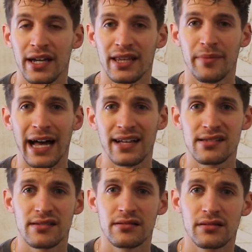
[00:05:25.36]
In the
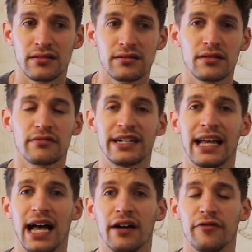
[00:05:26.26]
past
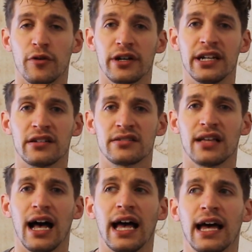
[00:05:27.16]
3.5, 4 years,
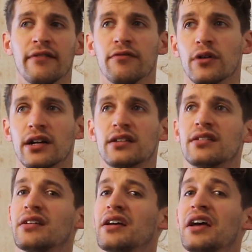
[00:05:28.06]
I have
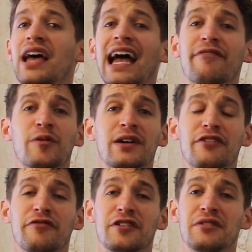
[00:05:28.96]
worked everywhere
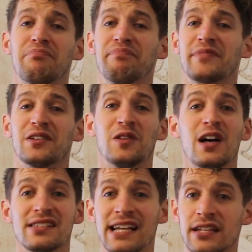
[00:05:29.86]
from
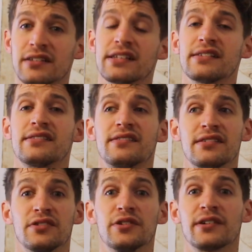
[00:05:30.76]
Los Angeles
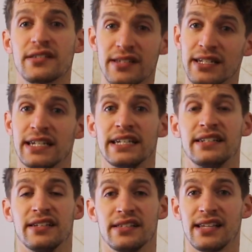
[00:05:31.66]
to New York City
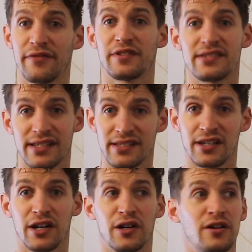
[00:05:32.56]
to San
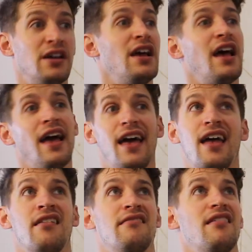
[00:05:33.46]
Francisco
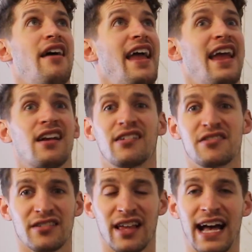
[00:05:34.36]
and
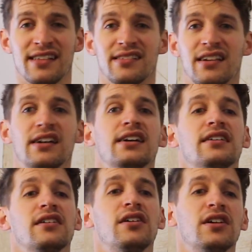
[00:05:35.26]
Anchorage,
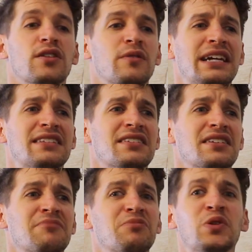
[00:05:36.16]
Alaska, all the way
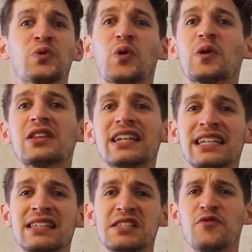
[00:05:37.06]
to New
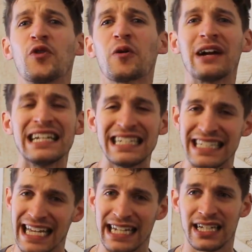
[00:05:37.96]
Orleans, Fort Wayne,
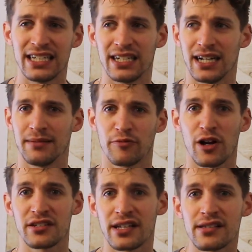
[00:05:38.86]
Indiana,
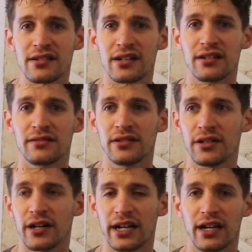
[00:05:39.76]
Rochester, New
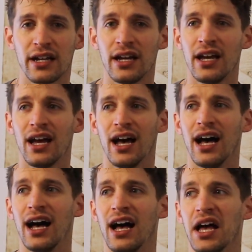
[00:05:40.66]
York,
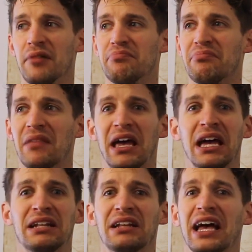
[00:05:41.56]

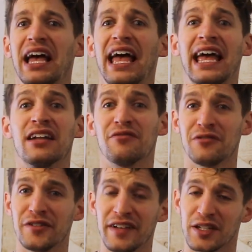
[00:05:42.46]
and a
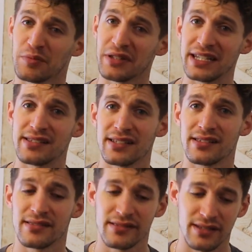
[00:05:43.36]
handful of other
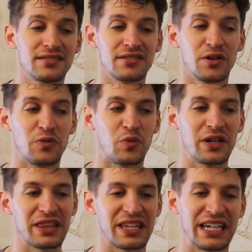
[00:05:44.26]
places. So
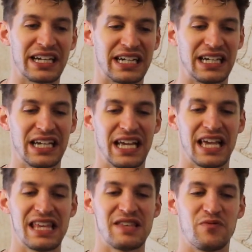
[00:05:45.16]
one thing
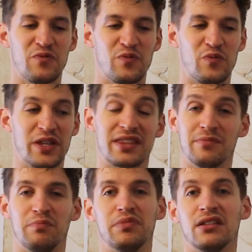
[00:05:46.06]
with
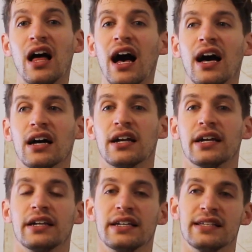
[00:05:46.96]
the blog
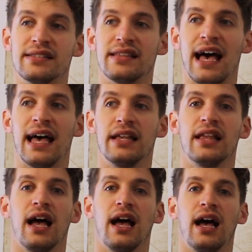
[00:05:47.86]
is that
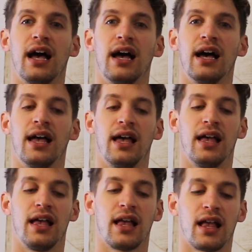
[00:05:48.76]
I